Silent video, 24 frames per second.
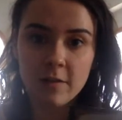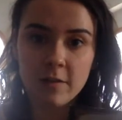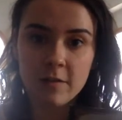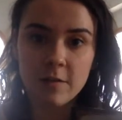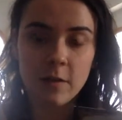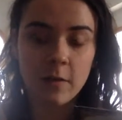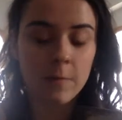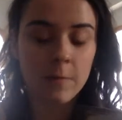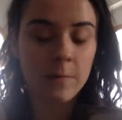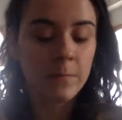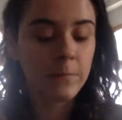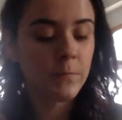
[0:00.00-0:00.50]

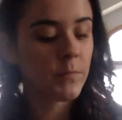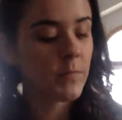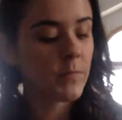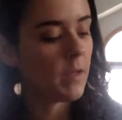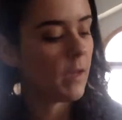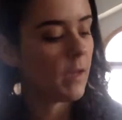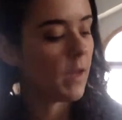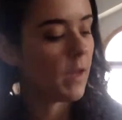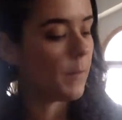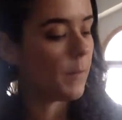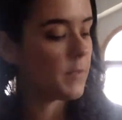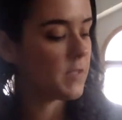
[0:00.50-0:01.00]
So
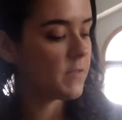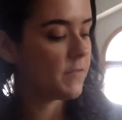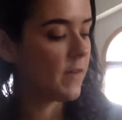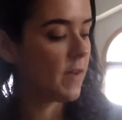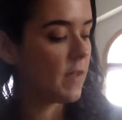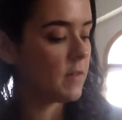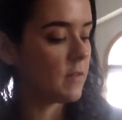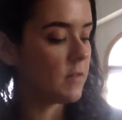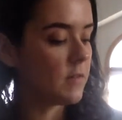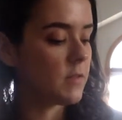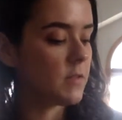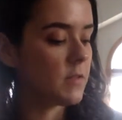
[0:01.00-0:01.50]
um, this
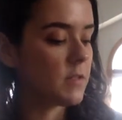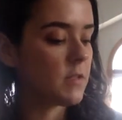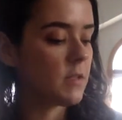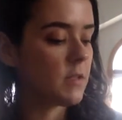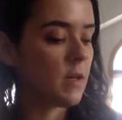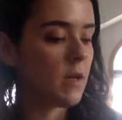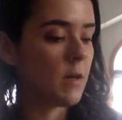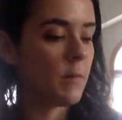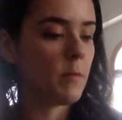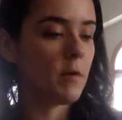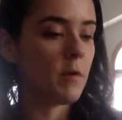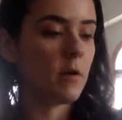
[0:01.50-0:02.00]
follows
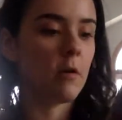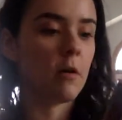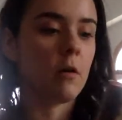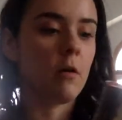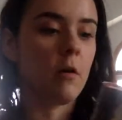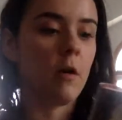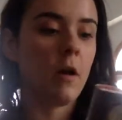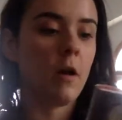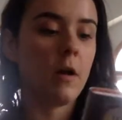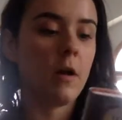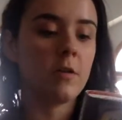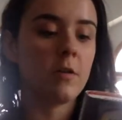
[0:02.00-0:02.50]
um, a girl,
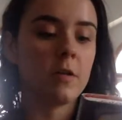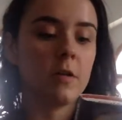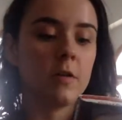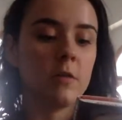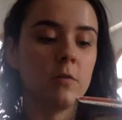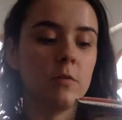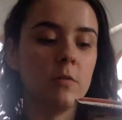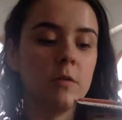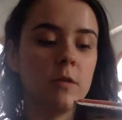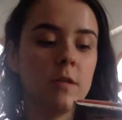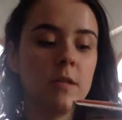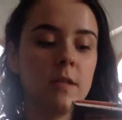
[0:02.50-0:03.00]
Audra,
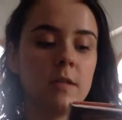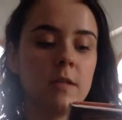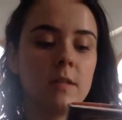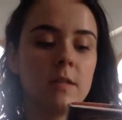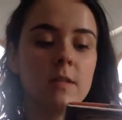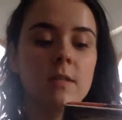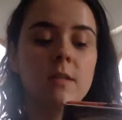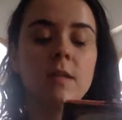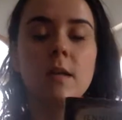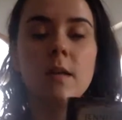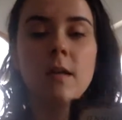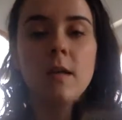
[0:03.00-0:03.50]
who
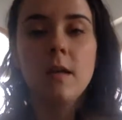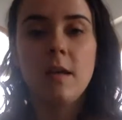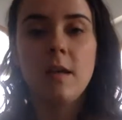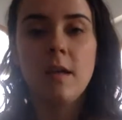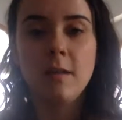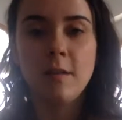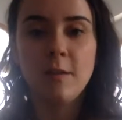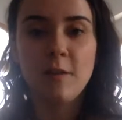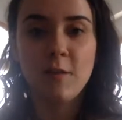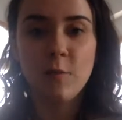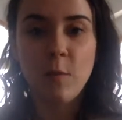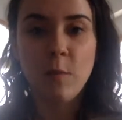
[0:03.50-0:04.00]
is
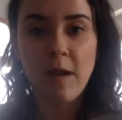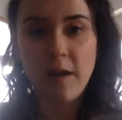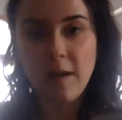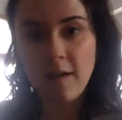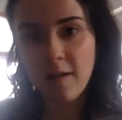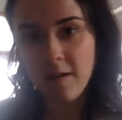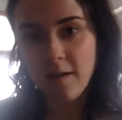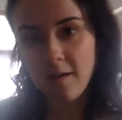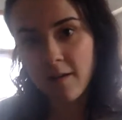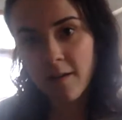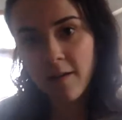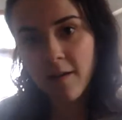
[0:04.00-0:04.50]
in
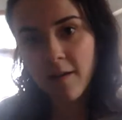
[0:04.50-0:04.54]
Lithuania